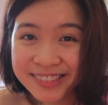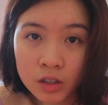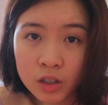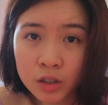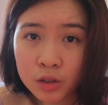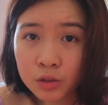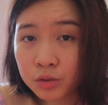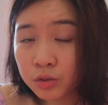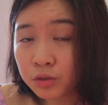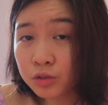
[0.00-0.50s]

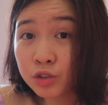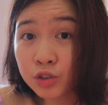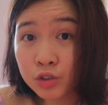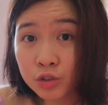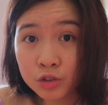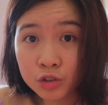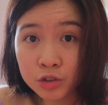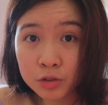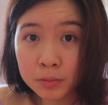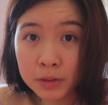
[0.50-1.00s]
It also
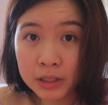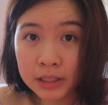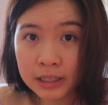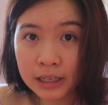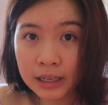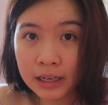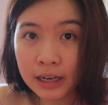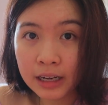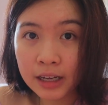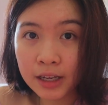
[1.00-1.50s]
shows me
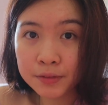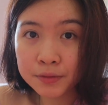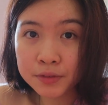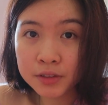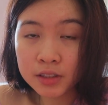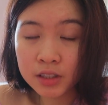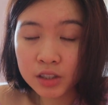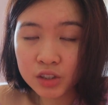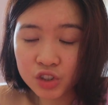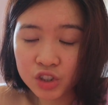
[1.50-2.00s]
that I have
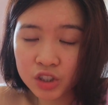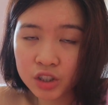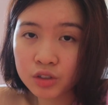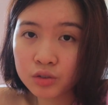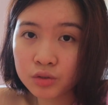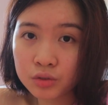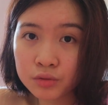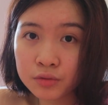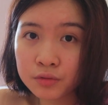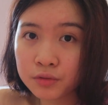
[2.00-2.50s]
such a
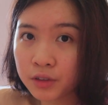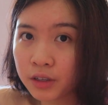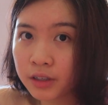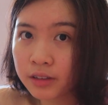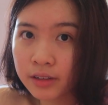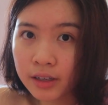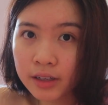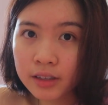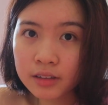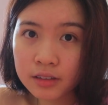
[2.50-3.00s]
good
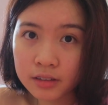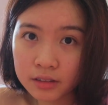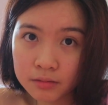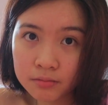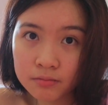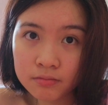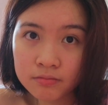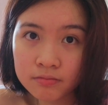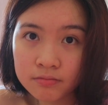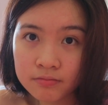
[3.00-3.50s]
friend like
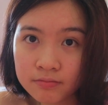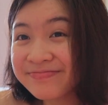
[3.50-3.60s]
him.